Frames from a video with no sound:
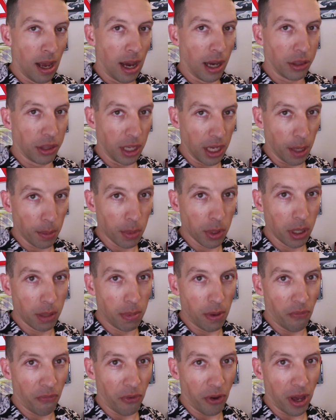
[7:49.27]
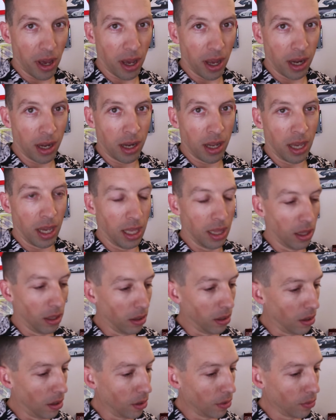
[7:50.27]
I think I'm going to be fine. In the
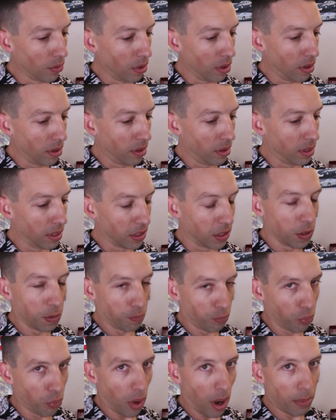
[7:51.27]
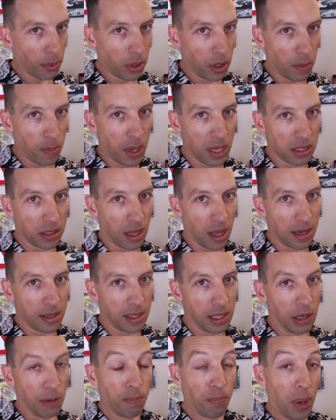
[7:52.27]
long run, this is probably the best
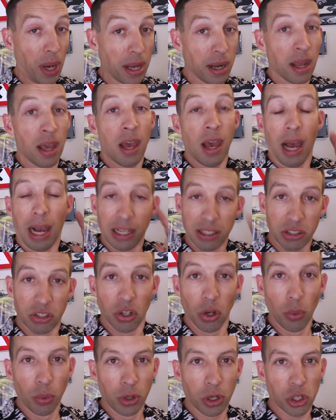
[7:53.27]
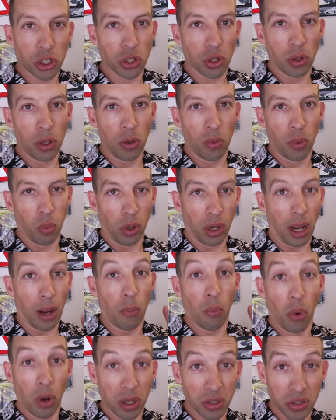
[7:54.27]
idea, but I still want to show you what I
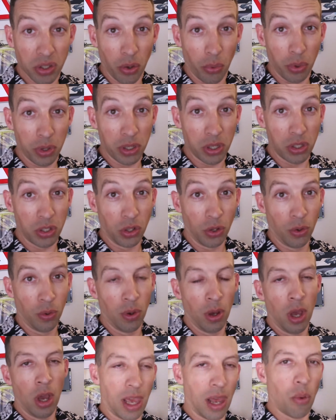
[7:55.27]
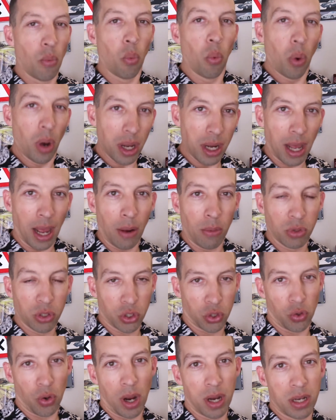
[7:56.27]
was going to do, and what I was
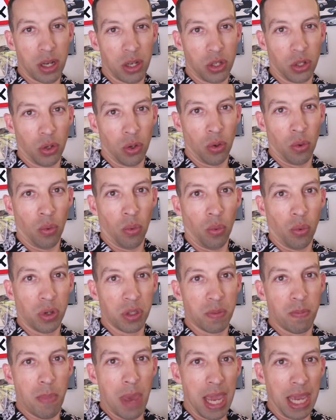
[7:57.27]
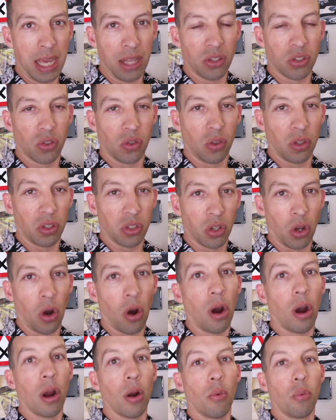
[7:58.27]
trying to do was make it so this
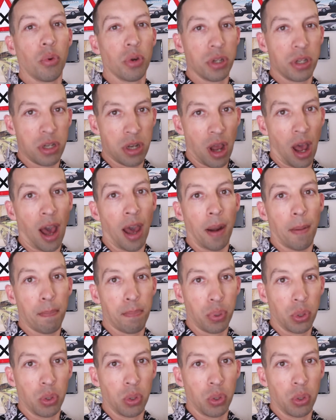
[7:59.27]
car would not